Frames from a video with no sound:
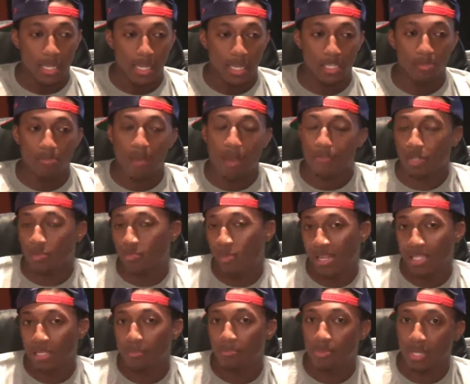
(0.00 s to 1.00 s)
it's my
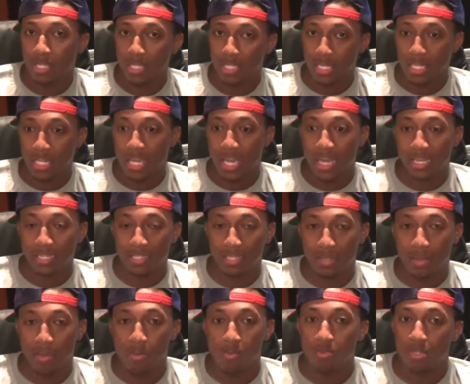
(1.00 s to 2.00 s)
responsibility as an
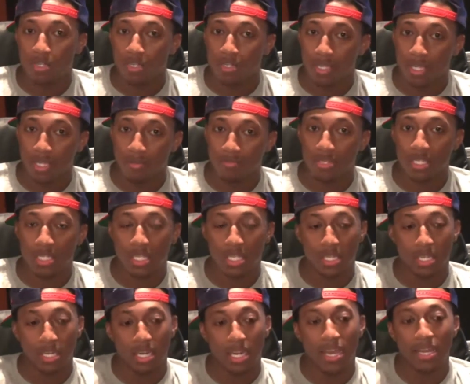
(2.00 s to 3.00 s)
older MC
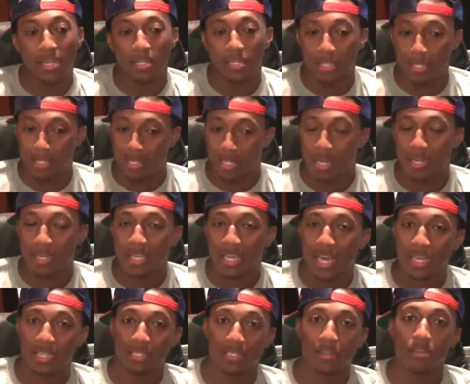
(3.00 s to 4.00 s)
to let young
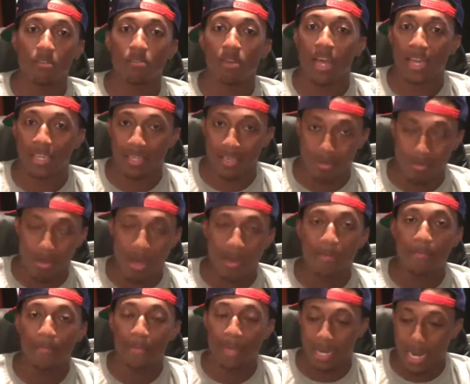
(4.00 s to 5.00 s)
cats know, like, yo,
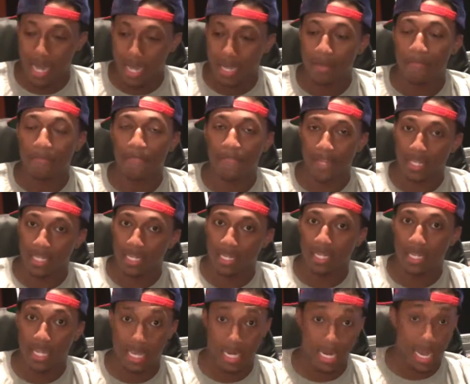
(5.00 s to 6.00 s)
I, like I'm feeling
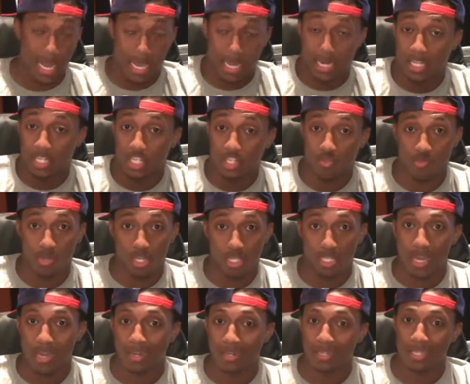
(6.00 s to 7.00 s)
it, and and he just reached
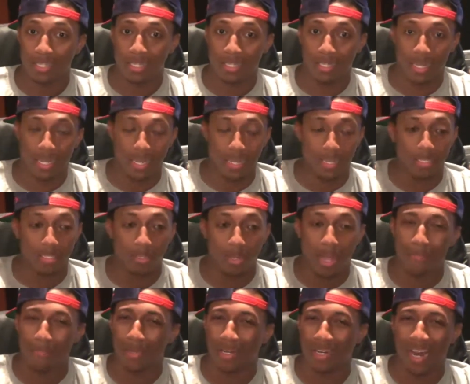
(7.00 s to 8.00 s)
out and did that, and so
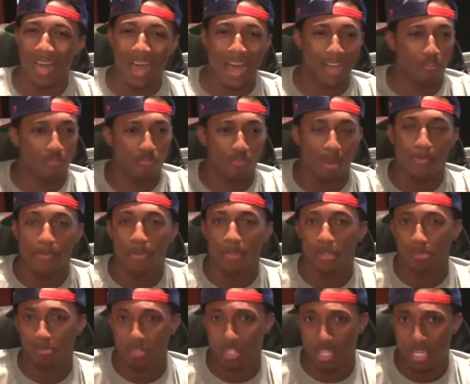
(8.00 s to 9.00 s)
that meant a lot. I grew up on
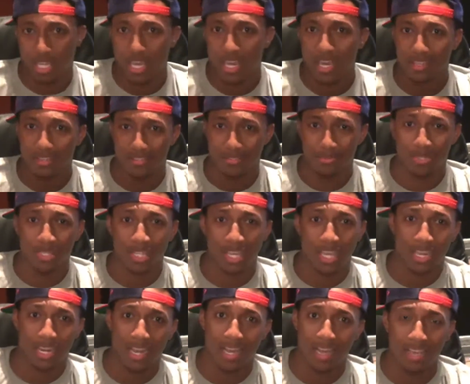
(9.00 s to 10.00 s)
UGK, you know what I'm
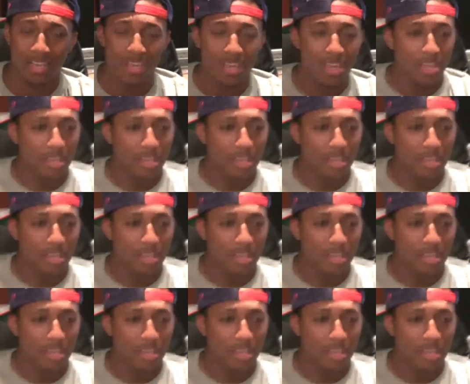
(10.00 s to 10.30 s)
saying, like.